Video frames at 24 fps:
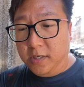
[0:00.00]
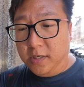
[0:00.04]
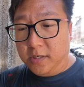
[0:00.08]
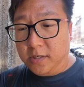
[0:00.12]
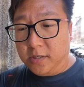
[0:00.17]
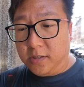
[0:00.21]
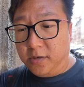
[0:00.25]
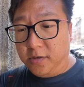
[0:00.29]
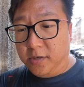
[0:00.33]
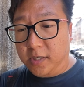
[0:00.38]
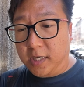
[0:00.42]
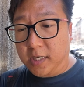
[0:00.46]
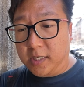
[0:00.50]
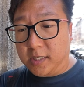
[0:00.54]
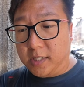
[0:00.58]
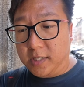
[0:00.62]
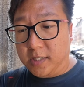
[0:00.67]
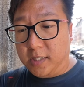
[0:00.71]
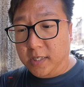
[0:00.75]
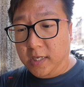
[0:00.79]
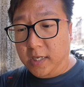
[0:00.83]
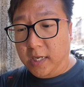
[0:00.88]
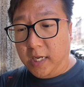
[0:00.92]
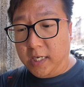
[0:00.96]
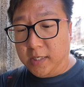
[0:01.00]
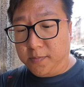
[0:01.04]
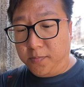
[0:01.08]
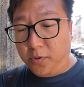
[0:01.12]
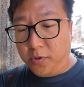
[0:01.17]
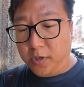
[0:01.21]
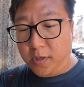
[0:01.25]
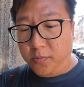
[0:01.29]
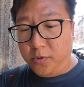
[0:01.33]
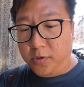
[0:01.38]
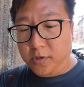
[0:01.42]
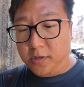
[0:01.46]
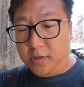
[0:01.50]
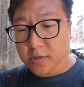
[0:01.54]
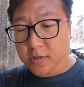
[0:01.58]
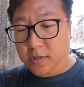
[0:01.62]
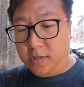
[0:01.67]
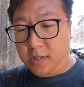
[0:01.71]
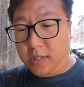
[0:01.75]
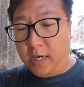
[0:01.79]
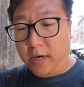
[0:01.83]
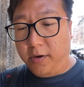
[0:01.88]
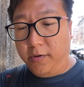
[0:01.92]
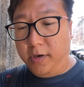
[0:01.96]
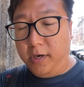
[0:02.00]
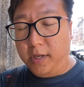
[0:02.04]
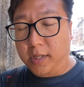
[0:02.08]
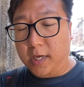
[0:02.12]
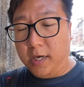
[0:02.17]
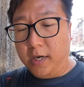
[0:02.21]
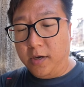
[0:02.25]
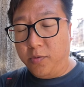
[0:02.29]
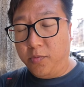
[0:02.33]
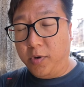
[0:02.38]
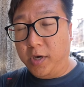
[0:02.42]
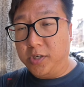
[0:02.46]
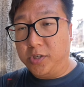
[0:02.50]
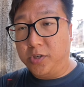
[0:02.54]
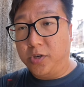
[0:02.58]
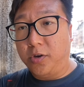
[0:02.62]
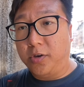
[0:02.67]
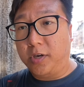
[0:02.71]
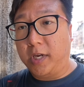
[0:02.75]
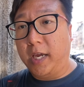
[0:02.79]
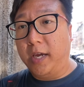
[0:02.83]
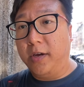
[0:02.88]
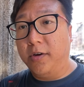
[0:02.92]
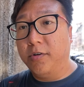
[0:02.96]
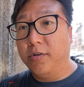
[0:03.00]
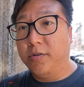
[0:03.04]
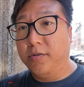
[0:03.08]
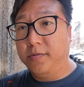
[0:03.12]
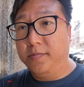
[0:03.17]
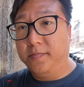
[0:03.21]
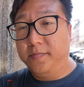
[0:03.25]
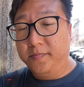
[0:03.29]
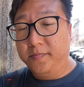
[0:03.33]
So you guys can see, last Pokemon, Tyranitar, one-shot KO